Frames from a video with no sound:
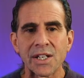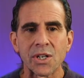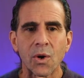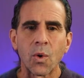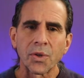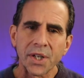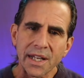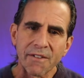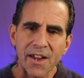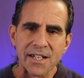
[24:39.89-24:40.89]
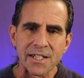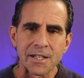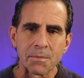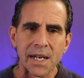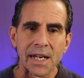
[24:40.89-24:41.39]
So alternate day fasting
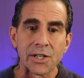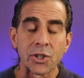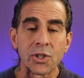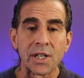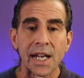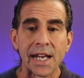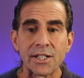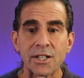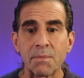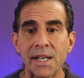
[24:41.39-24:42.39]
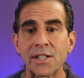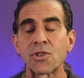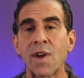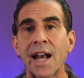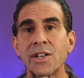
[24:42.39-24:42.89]
to me is a good intermittent
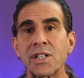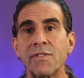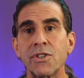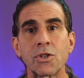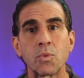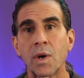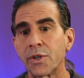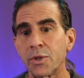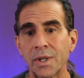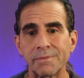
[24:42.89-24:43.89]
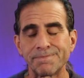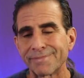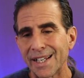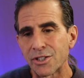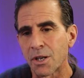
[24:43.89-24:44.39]
strategy if you just want to do it
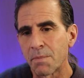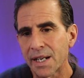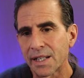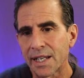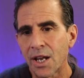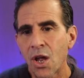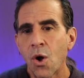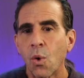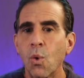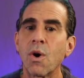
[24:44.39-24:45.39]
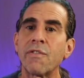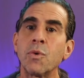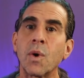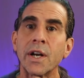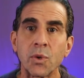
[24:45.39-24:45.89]
intermittently, or if
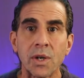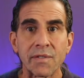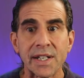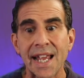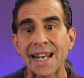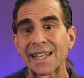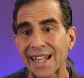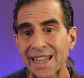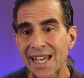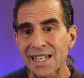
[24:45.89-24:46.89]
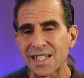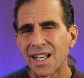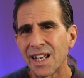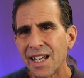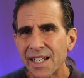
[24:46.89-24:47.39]
you want to do it every day like this,
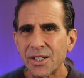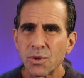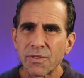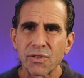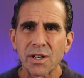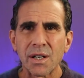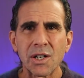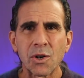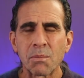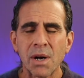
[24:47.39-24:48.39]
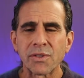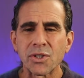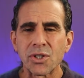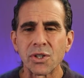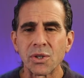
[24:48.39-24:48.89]
you do it for a month
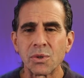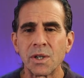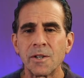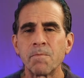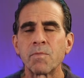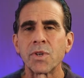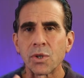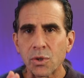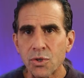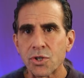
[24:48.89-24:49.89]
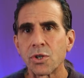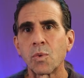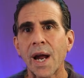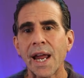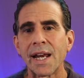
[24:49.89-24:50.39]
or 2, you lose your
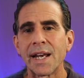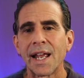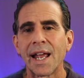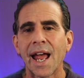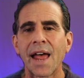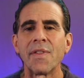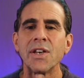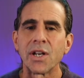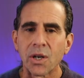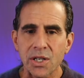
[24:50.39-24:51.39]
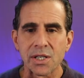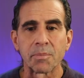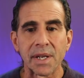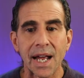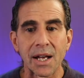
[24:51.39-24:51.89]
weight, and then you go to
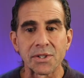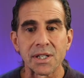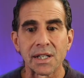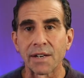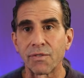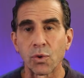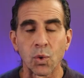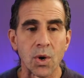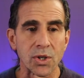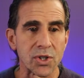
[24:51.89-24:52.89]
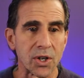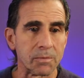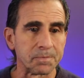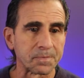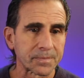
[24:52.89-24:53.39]
something else, like for long
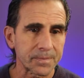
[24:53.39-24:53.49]
term.